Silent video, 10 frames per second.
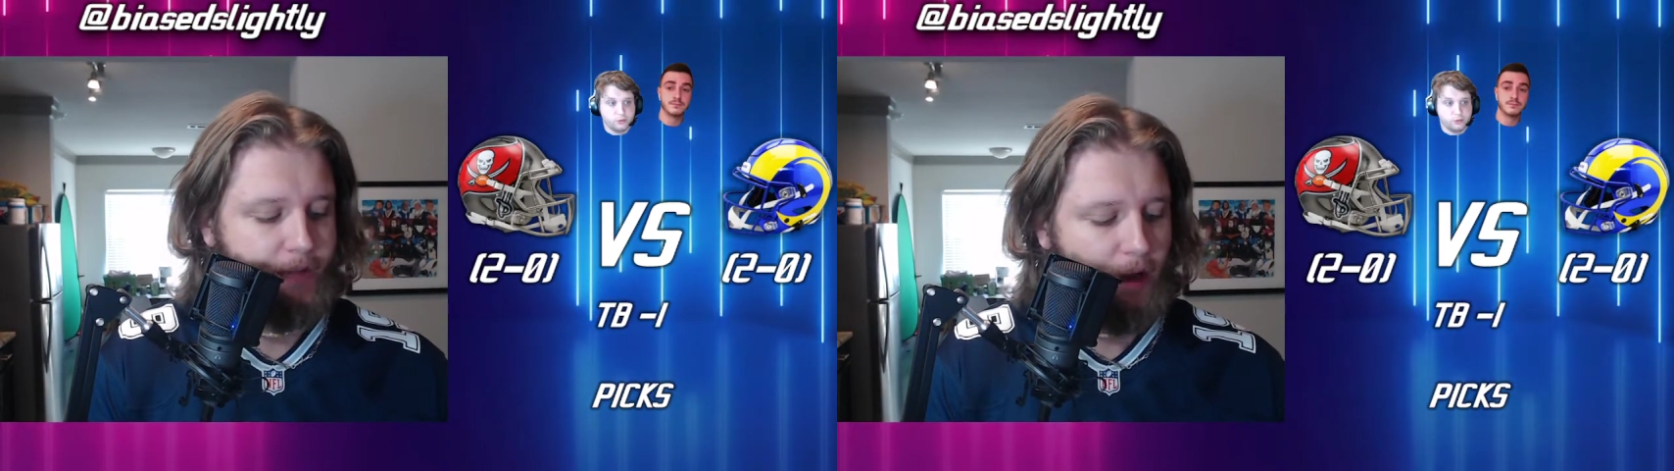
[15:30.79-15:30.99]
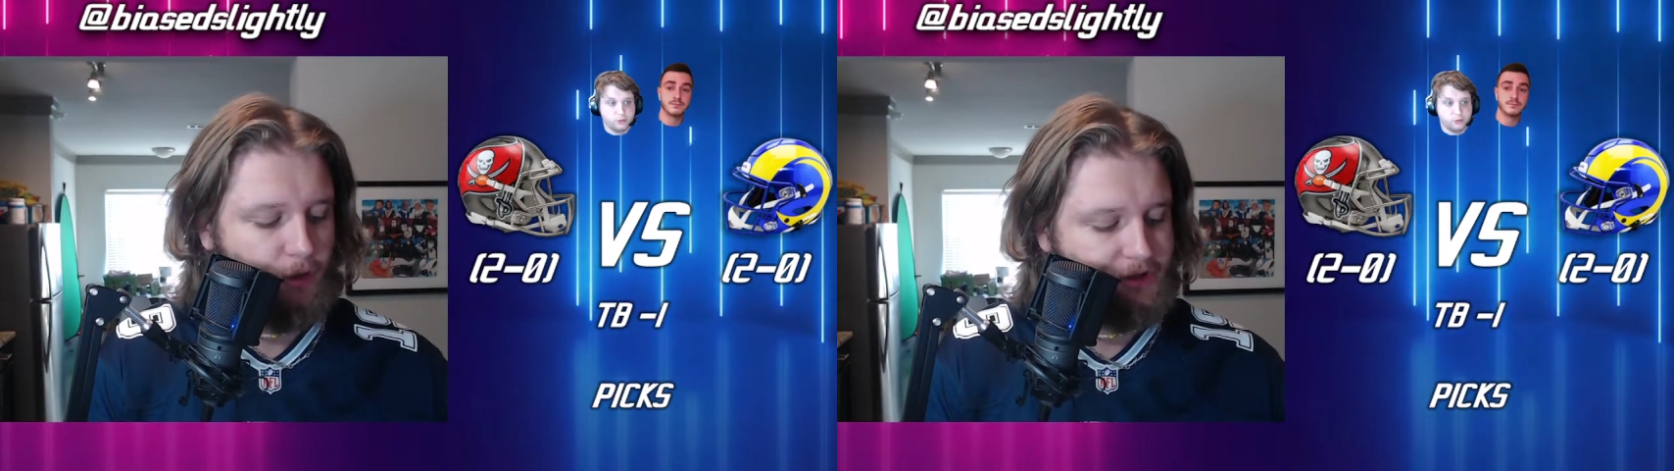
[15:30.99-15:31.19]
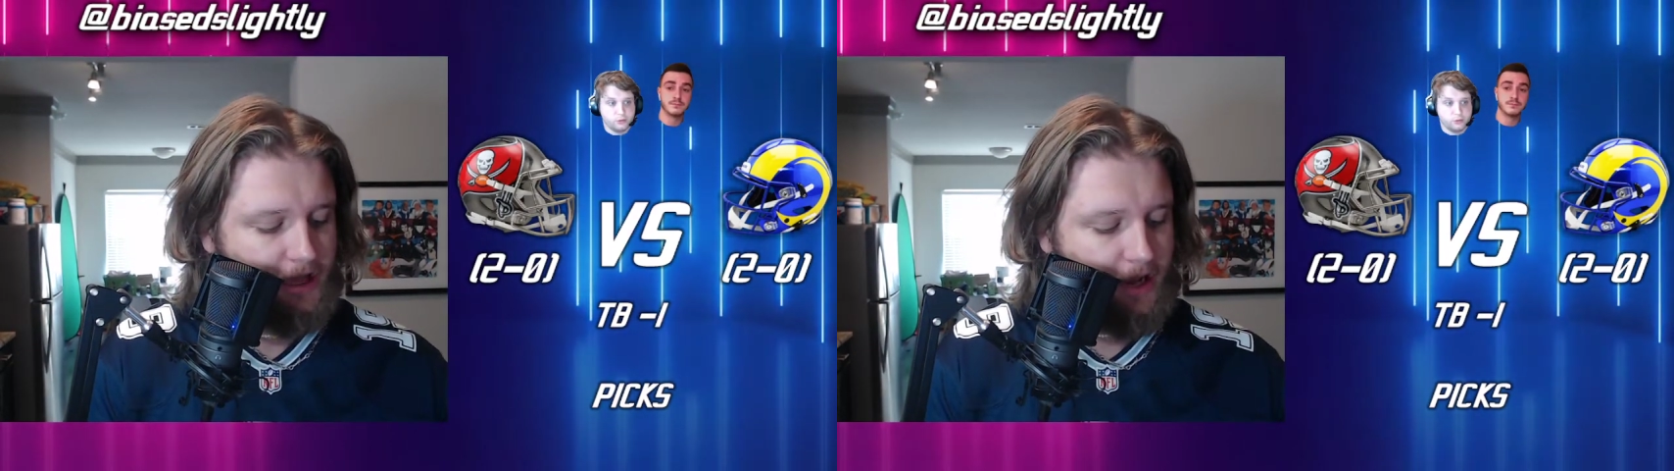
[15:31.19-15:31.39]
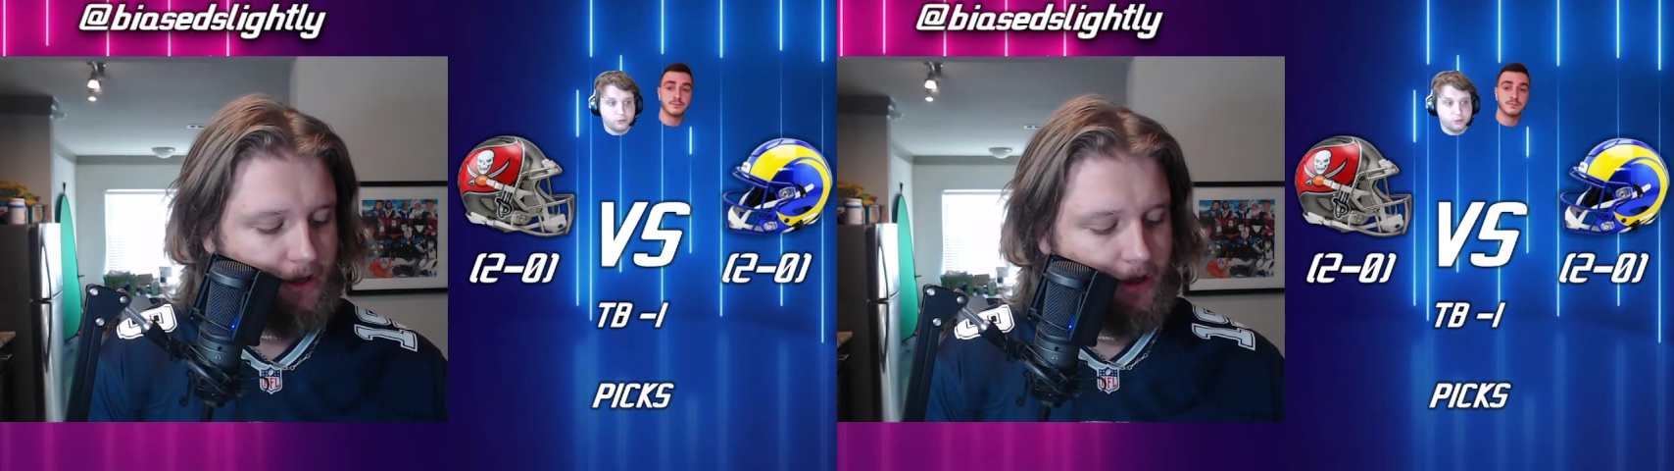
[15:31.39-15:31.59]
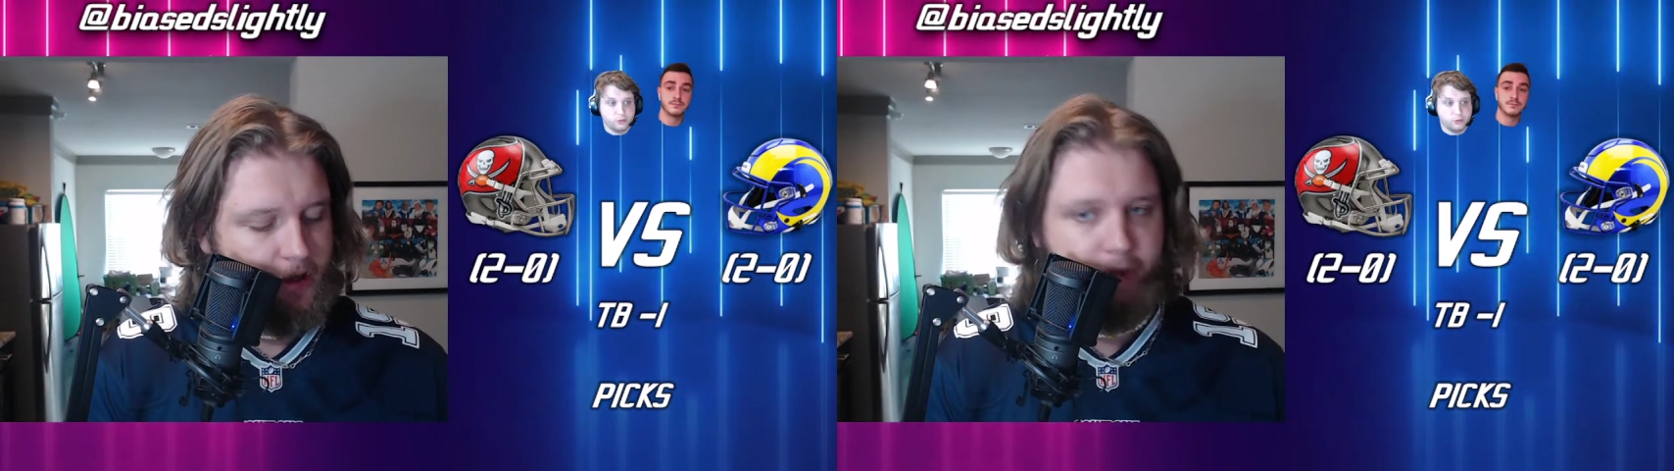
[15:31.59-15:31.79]
I will say
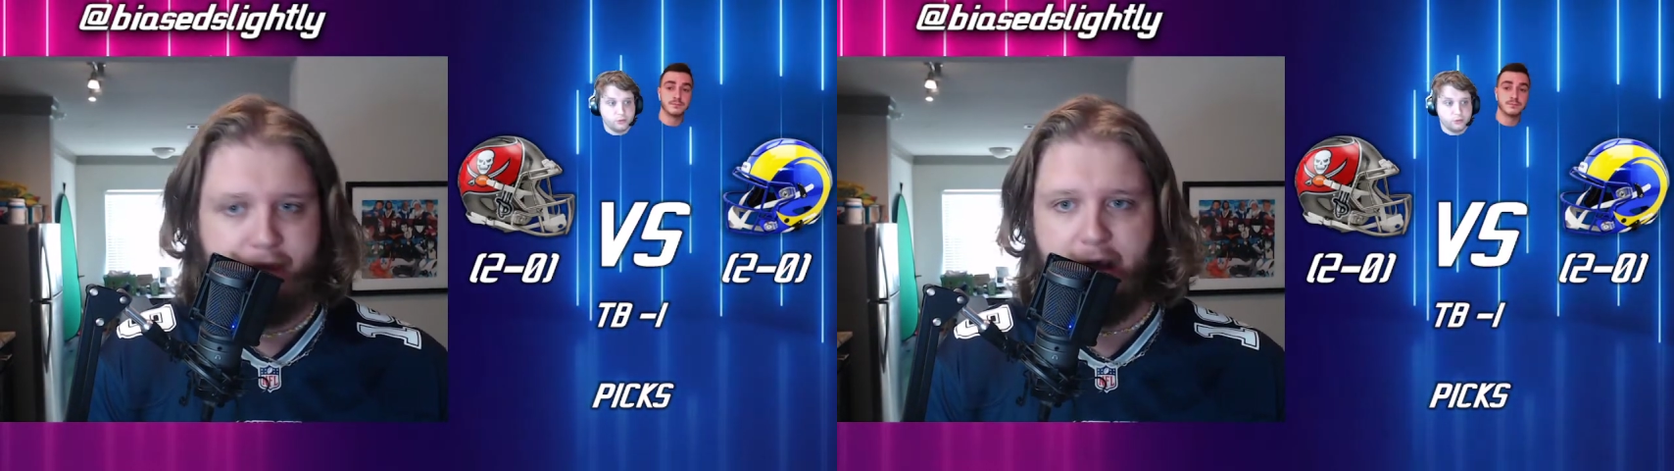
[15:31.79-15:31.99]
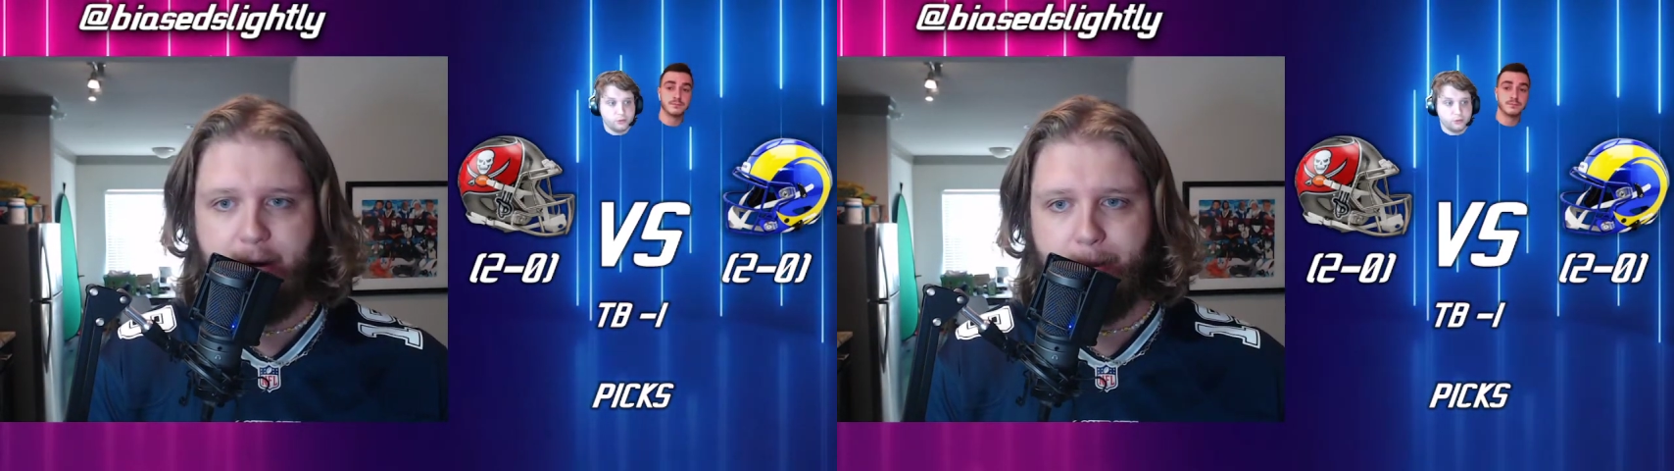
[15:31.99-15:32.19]
that